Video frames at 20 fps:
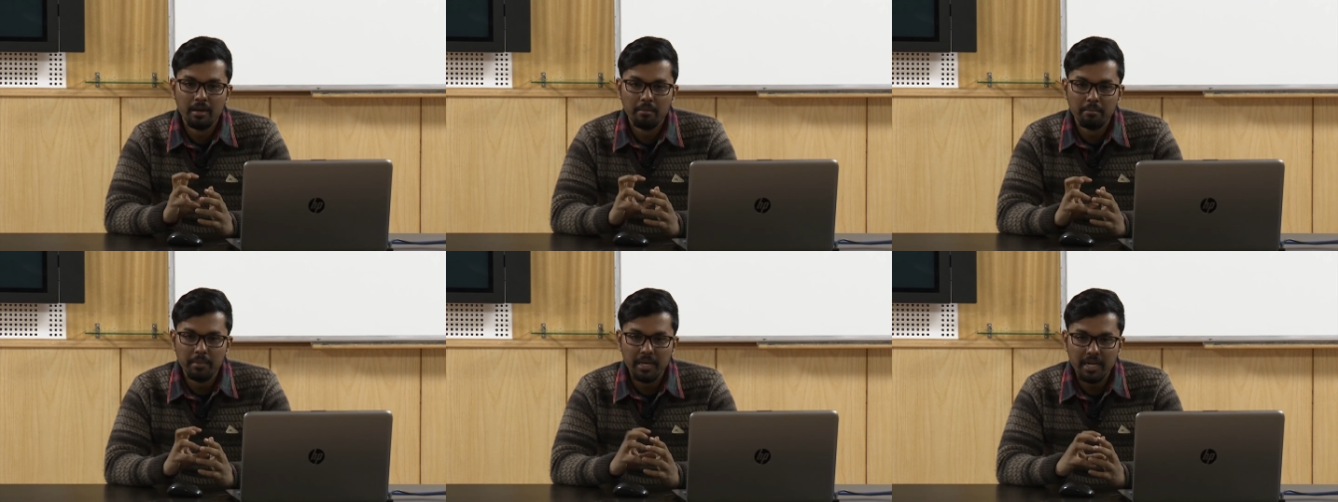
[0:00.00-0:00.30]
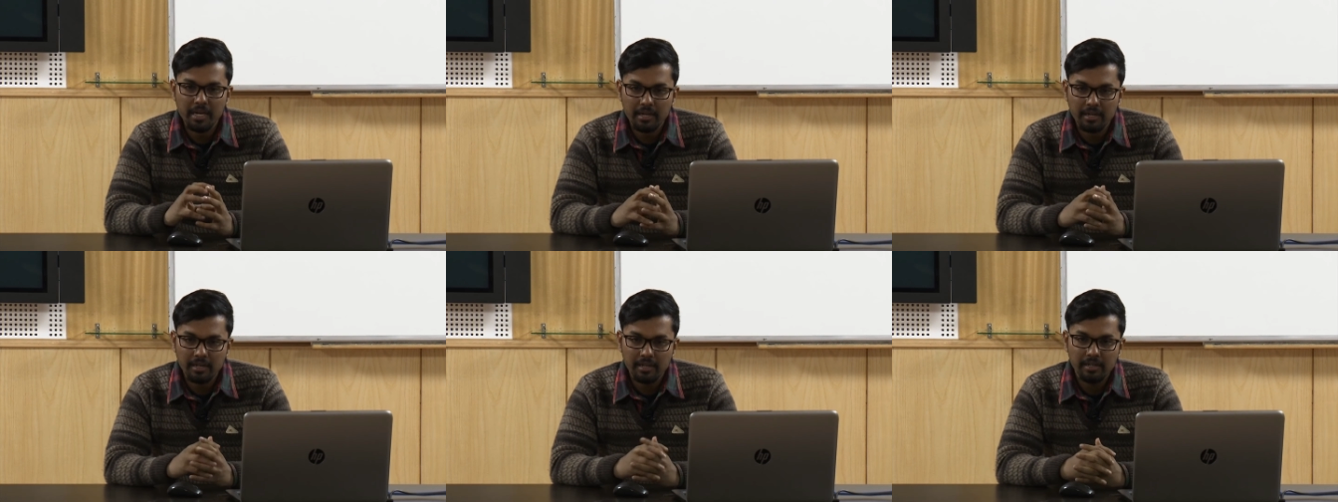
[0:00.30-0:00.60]

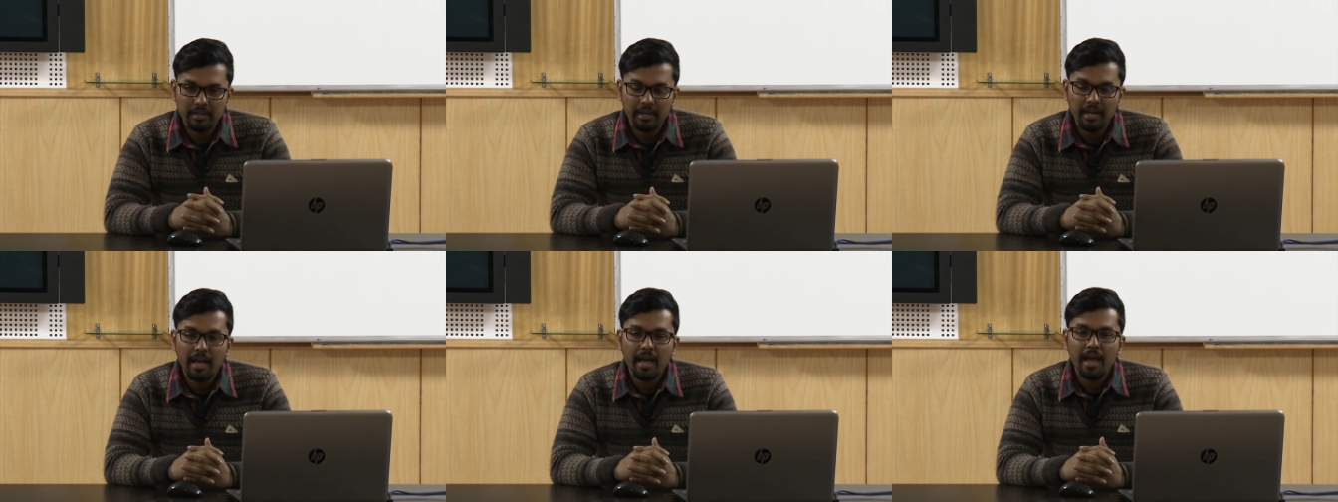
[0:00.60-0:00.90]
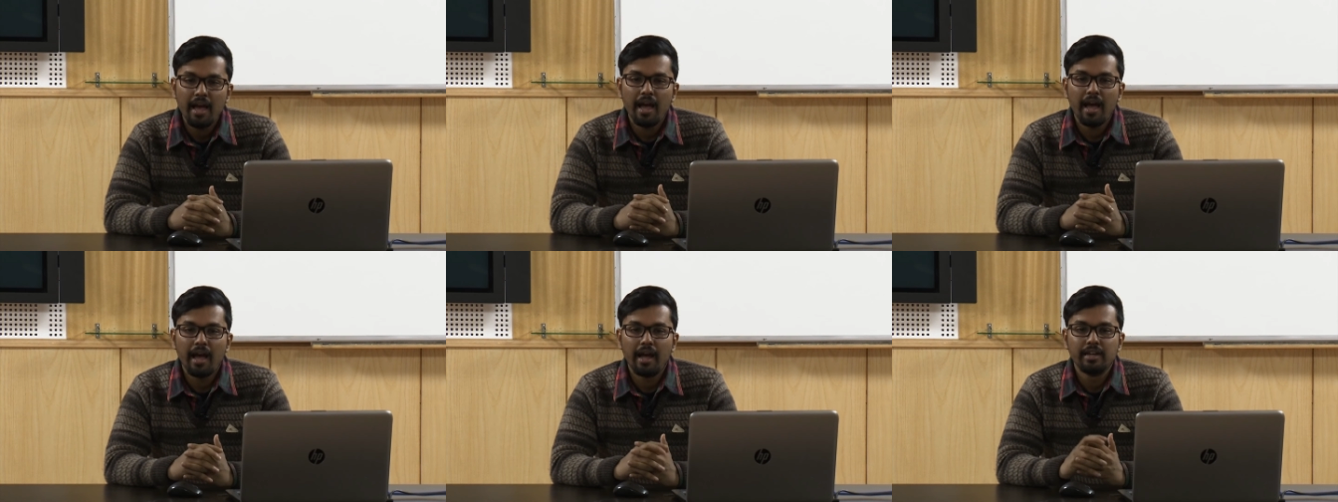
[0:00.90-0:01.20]
bigger
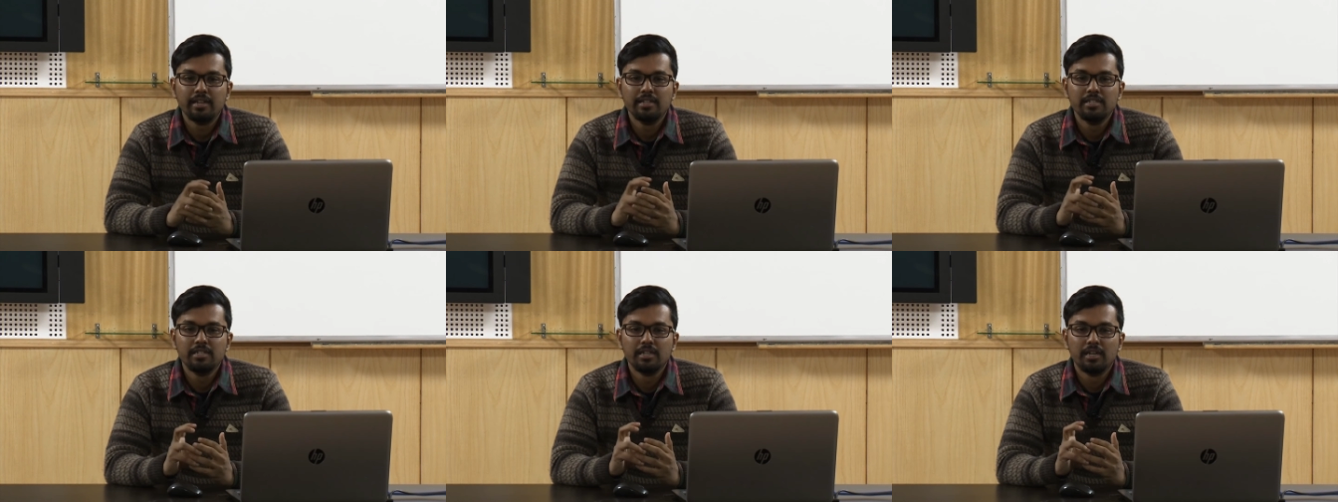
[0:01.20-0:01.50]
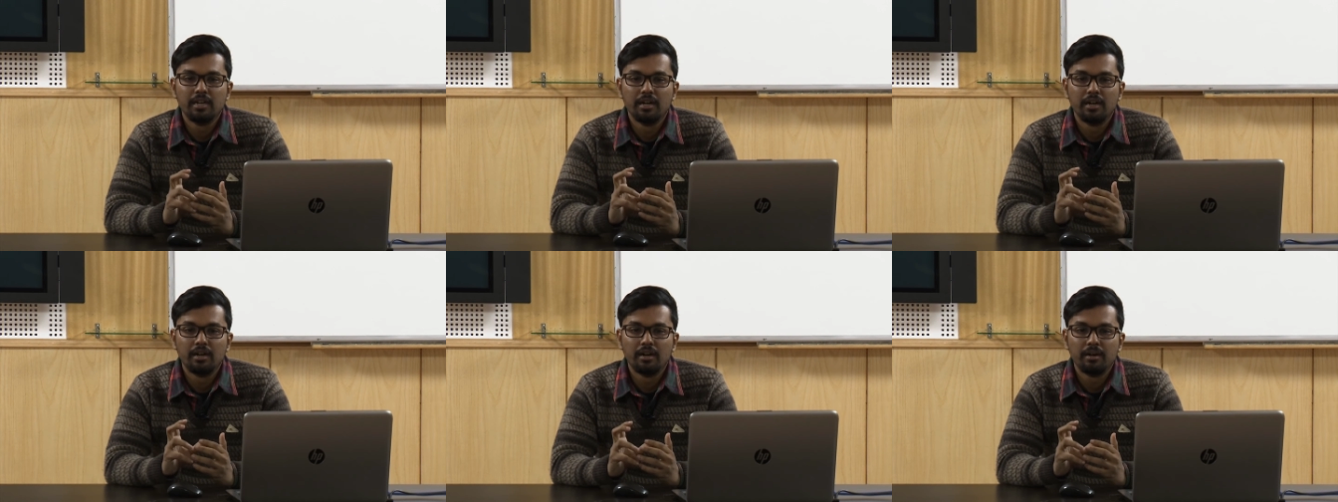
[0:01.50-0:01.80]
and
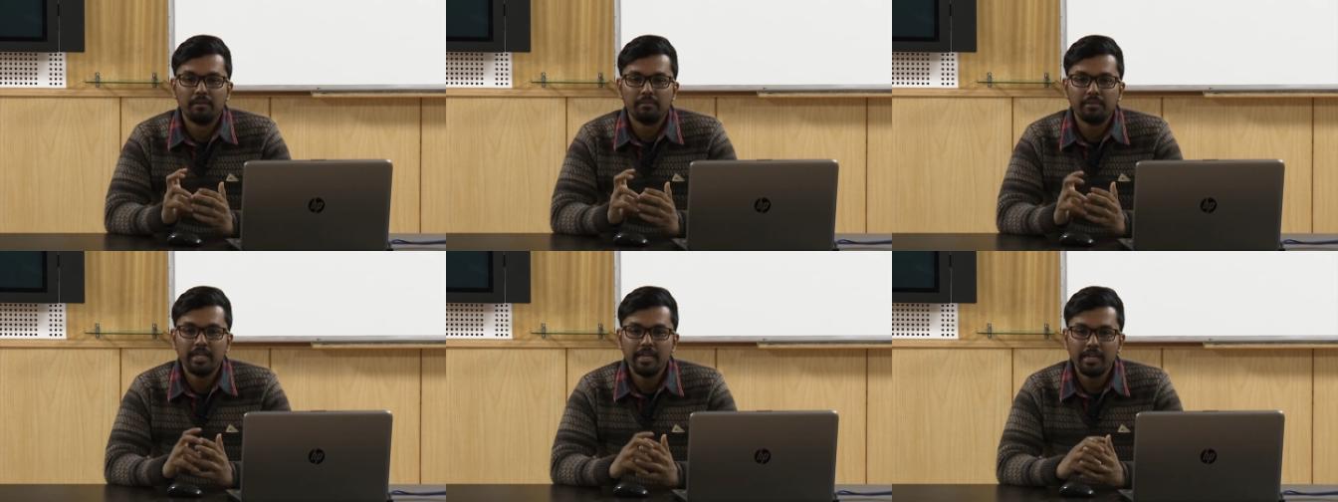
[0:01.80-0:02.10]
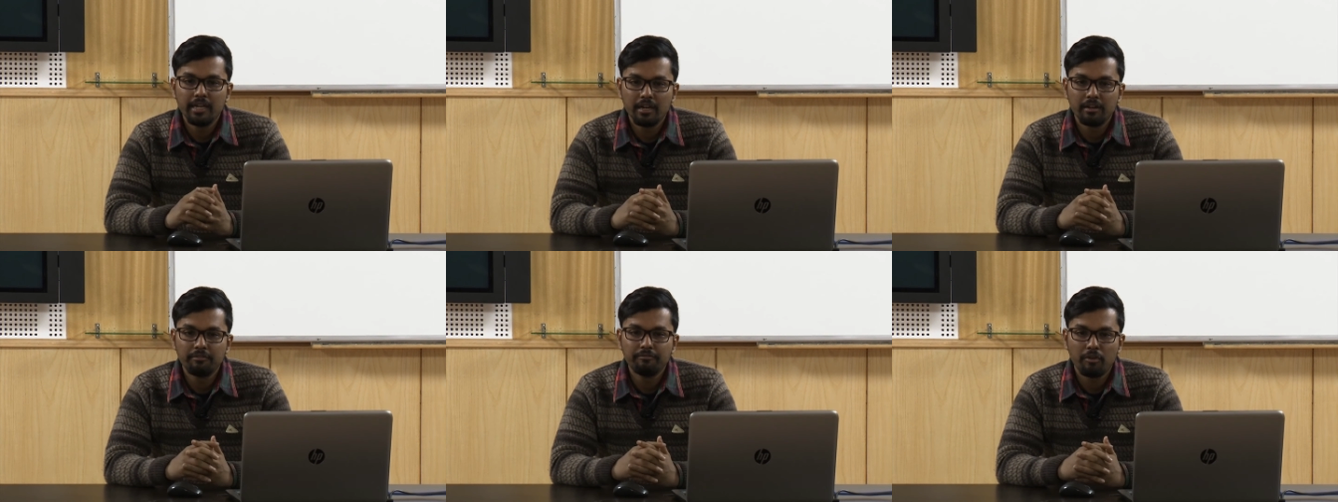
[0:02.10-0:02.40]

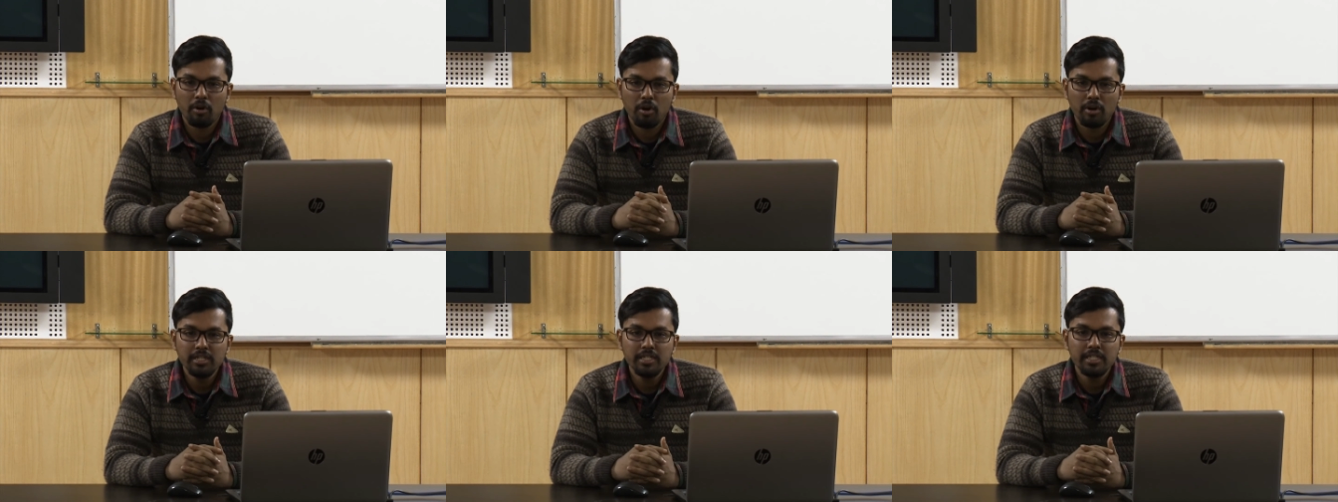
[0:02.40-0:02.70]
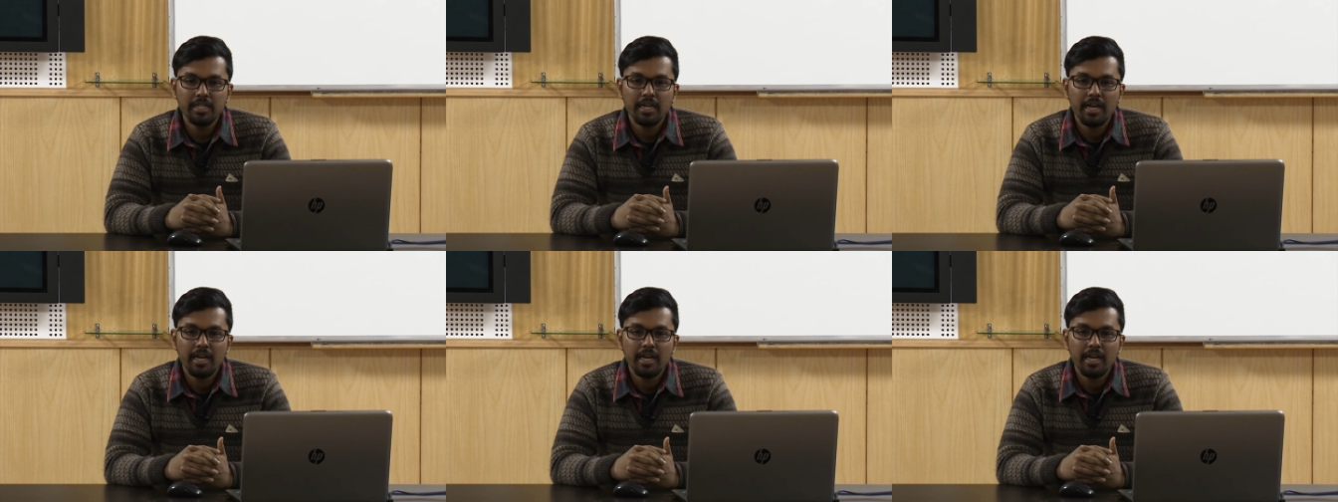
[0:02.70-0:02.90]
thicker font,